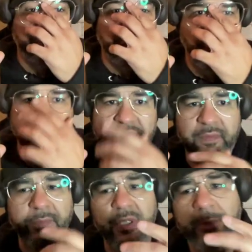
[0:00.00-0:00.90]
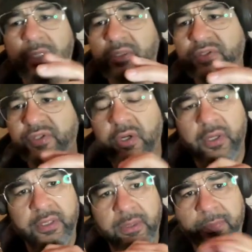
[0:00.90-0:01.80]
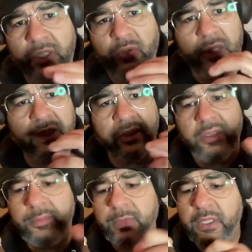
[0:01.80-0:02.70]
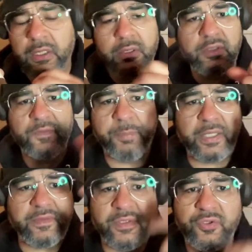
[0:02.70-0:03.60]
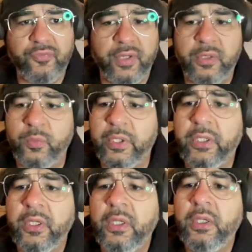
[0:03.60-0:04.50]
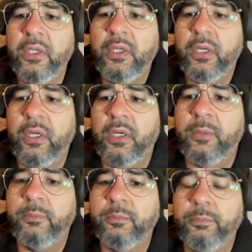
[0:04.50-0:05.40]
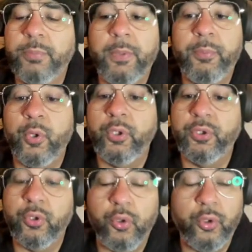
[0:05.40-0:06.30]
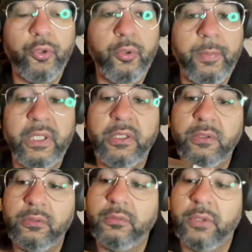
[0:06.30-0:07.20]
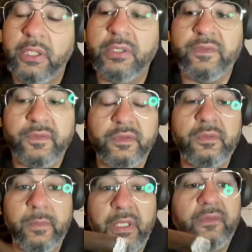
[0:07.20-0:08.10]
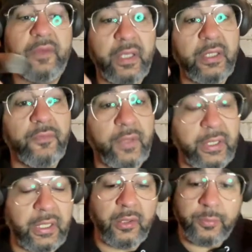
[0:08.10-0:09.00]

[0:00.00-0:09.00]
don't know, there's something about the cigar that the minute you light it up, the spice hits you right away. But bro, in the Gordo, man, it's hitting right now,